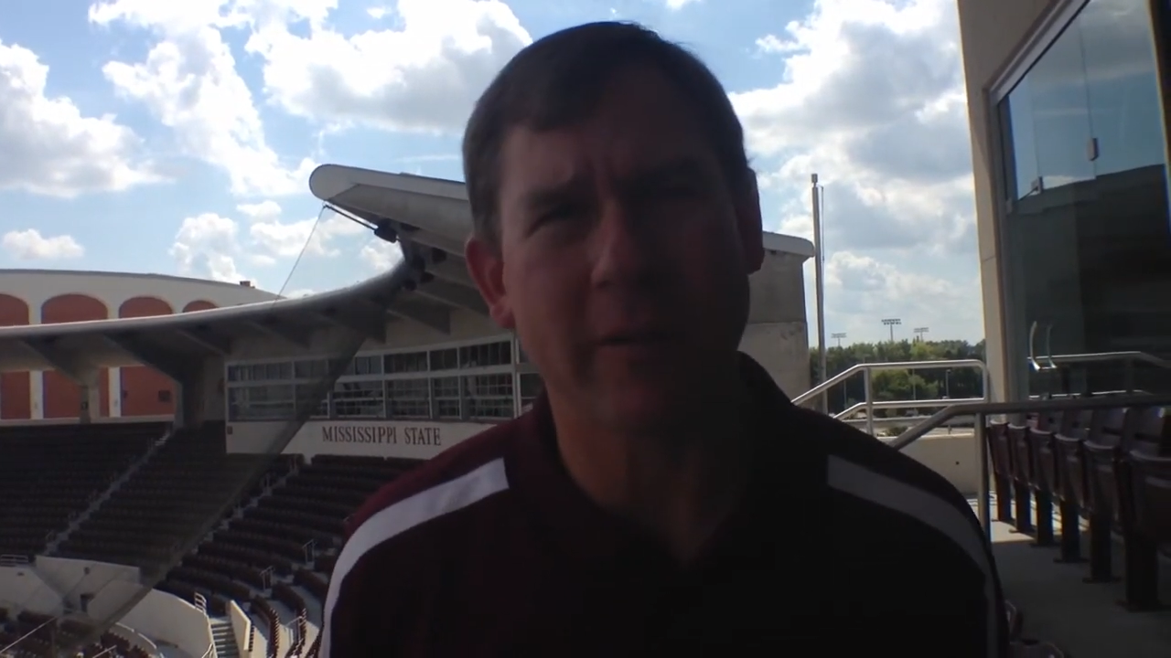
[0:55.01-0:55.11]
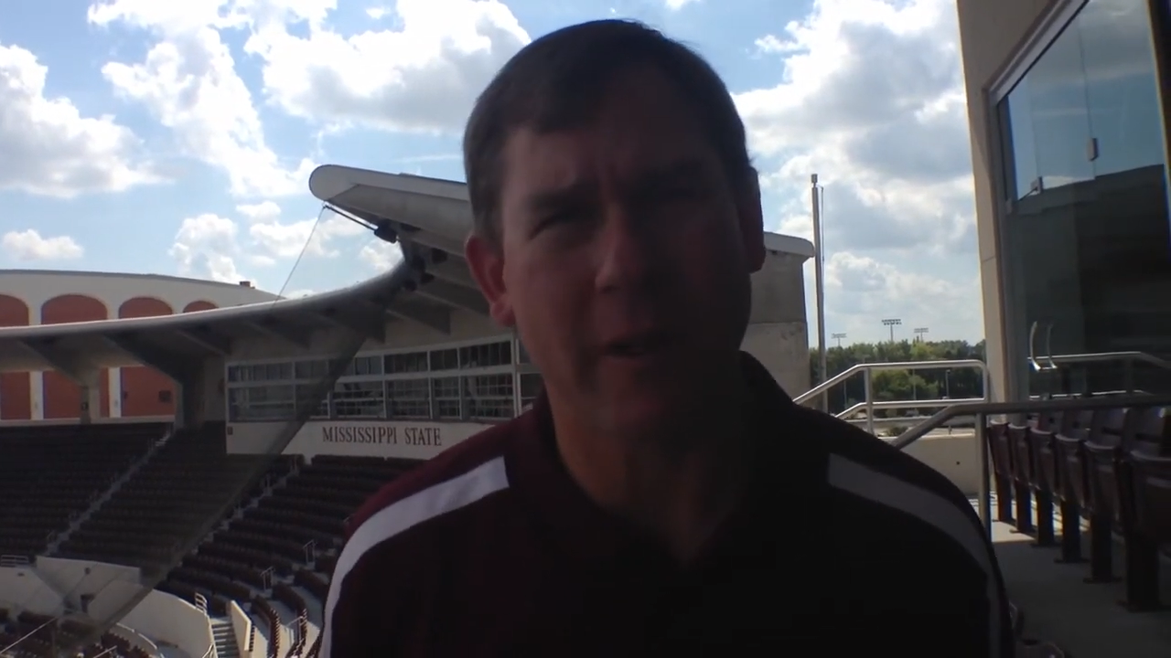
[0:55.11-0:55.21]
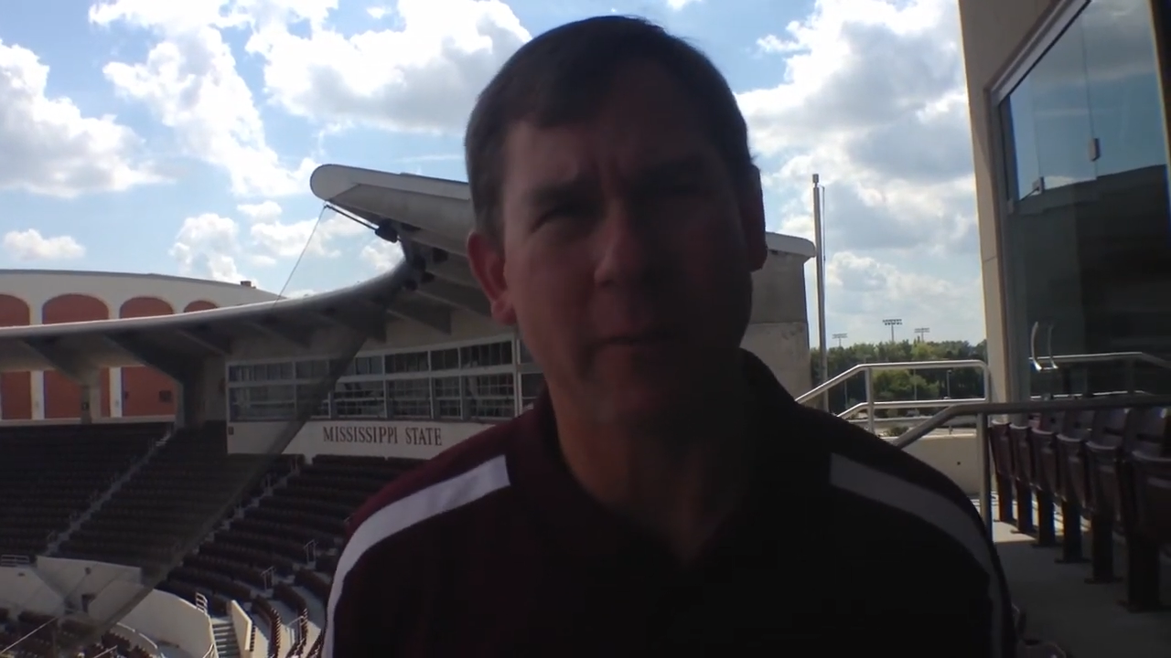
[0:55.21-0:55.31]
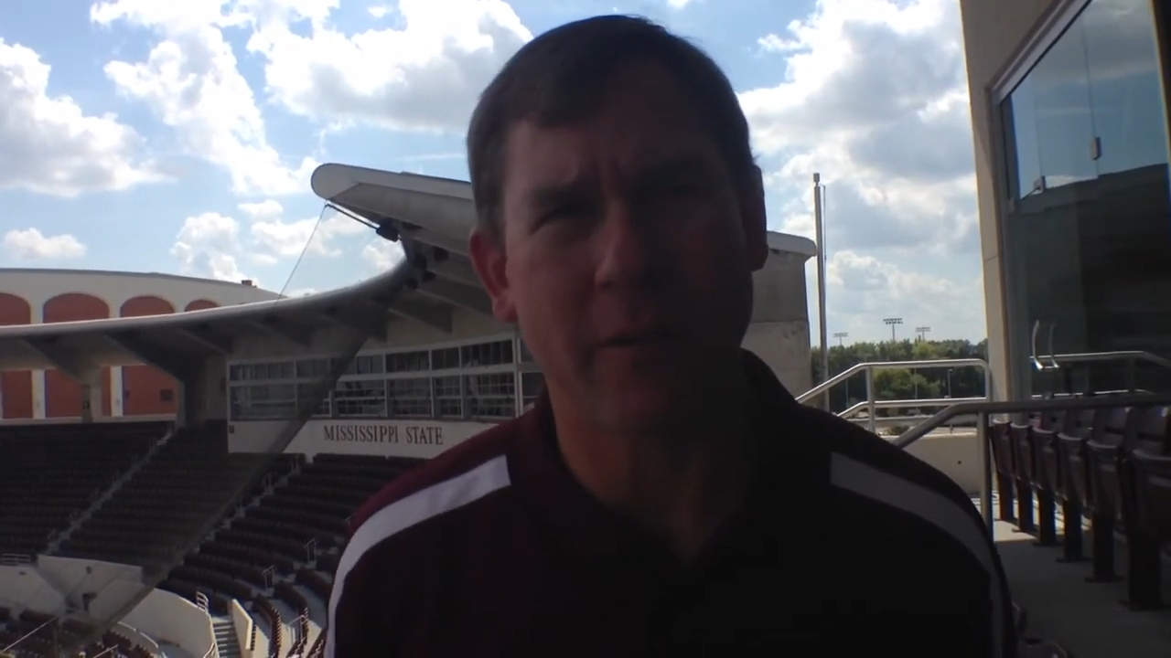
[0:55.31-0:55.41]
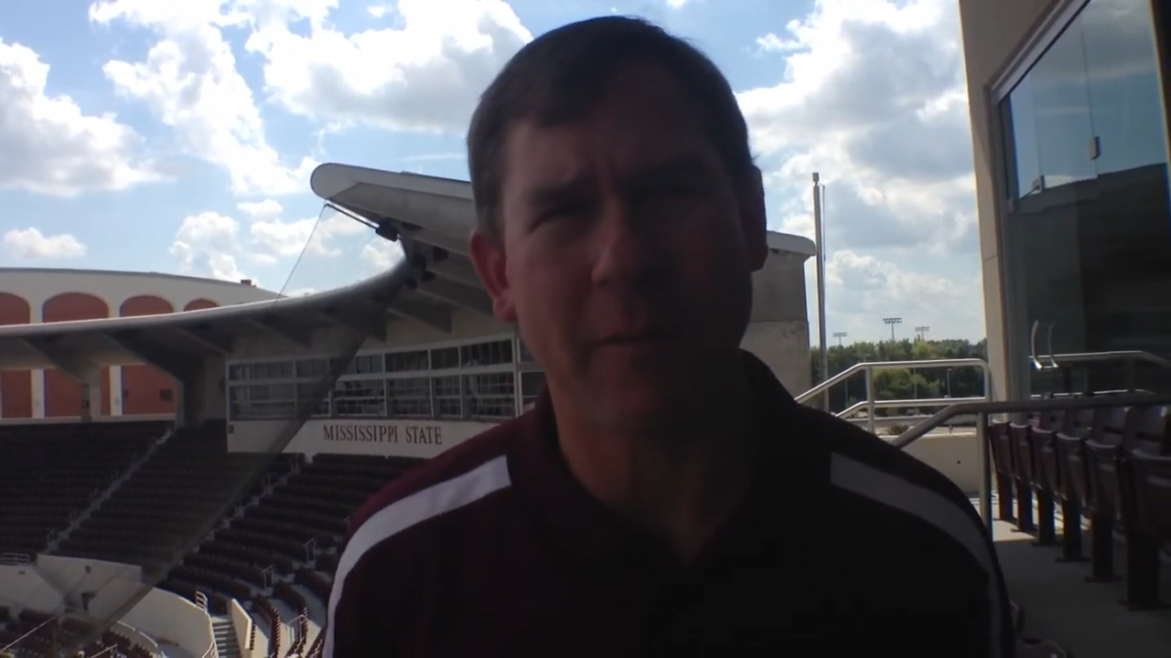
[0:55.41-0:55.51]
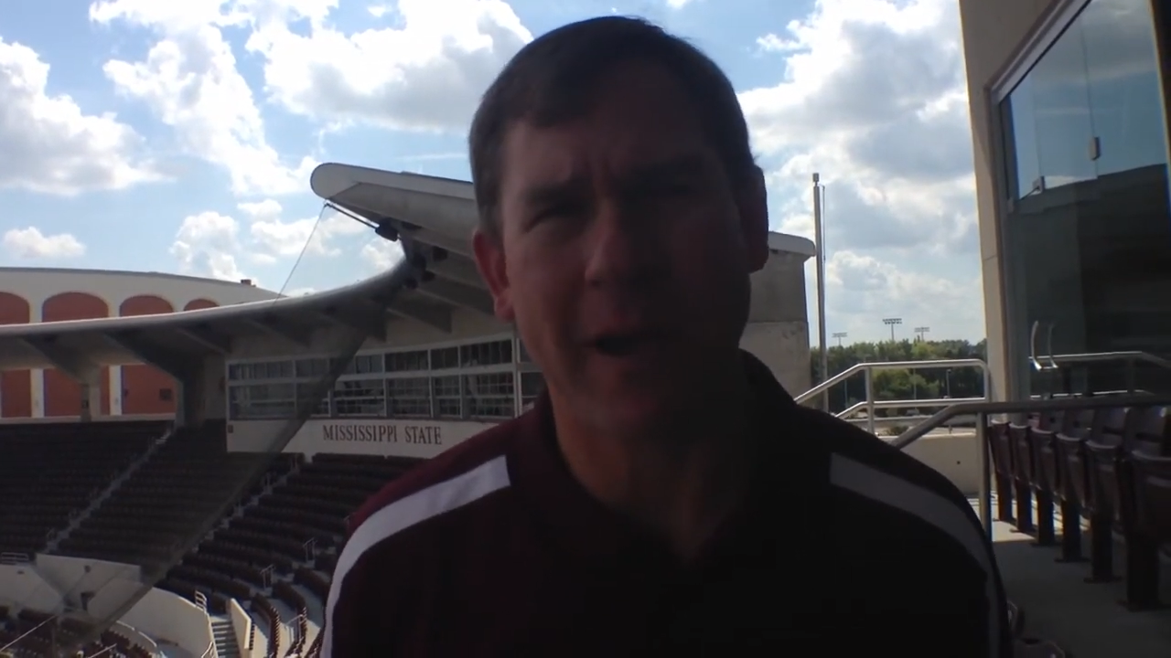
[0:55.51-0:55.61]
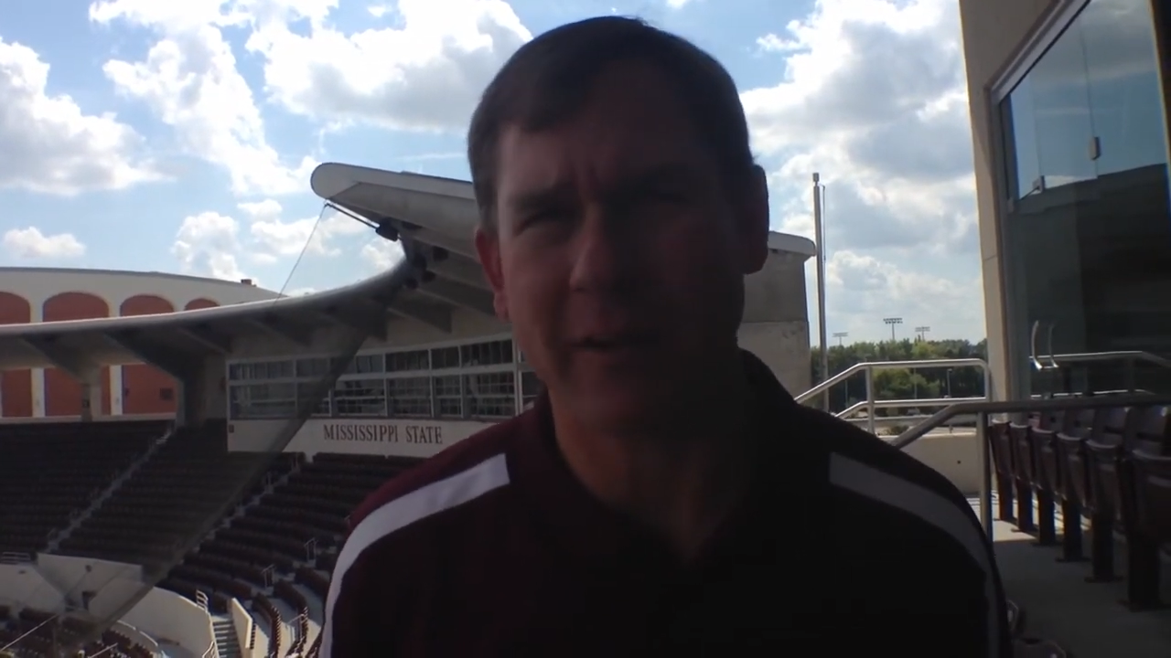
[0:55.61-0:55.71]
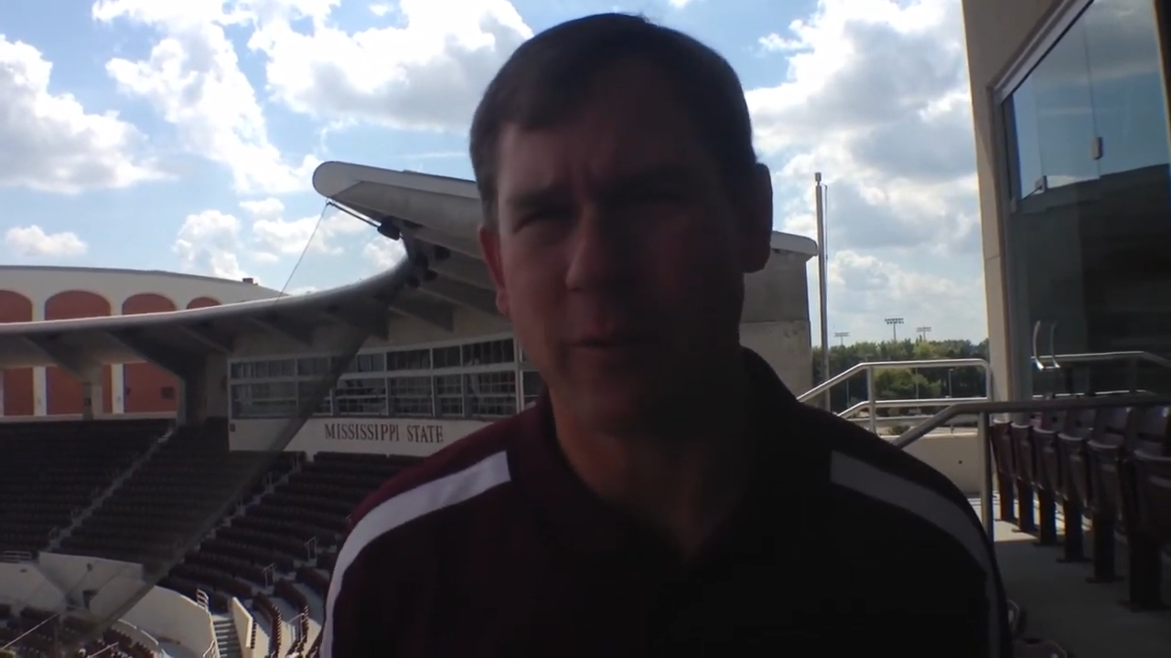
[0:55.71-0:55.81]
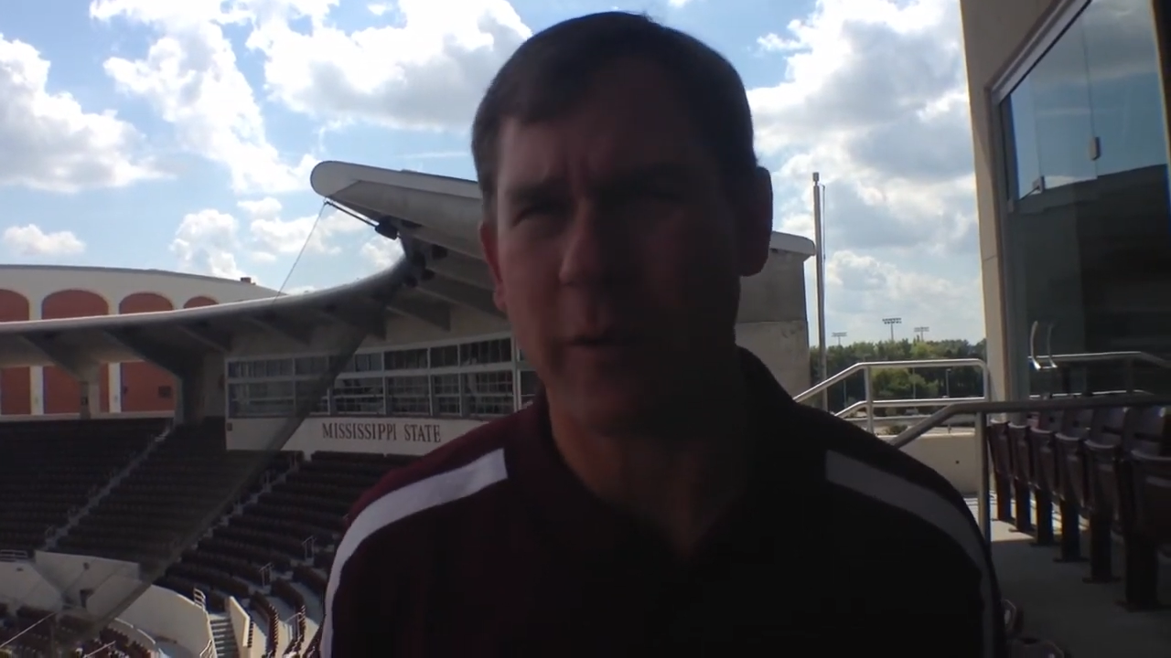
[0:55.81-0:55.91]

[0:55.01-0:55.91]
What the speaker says: comes to mind as